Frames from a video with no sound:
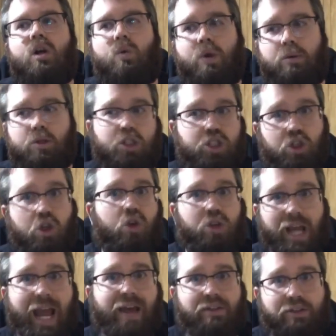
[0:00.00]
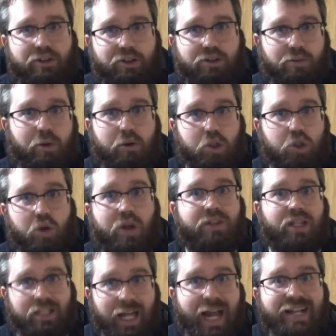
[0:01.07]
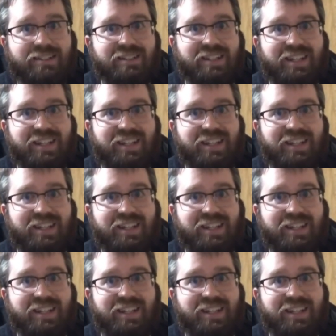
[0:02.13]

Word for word: we were still at the we were still at the light